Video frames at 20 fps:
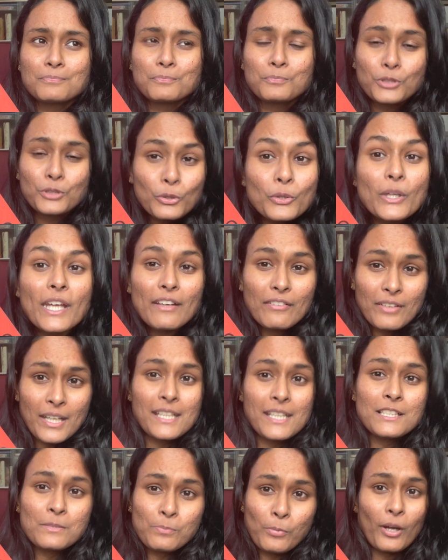do give
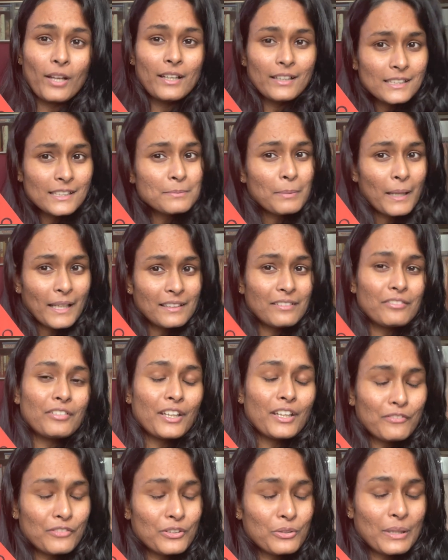any spoilers, by the way,
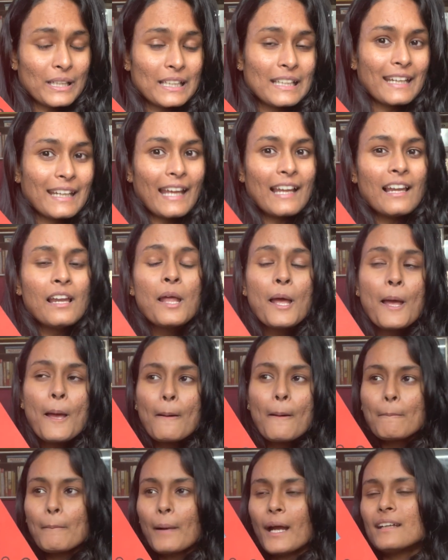if you can tell,
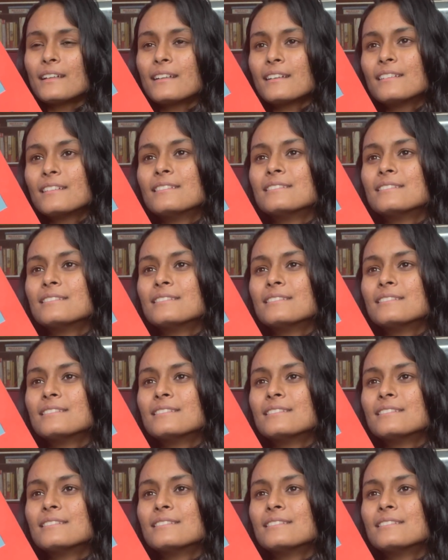but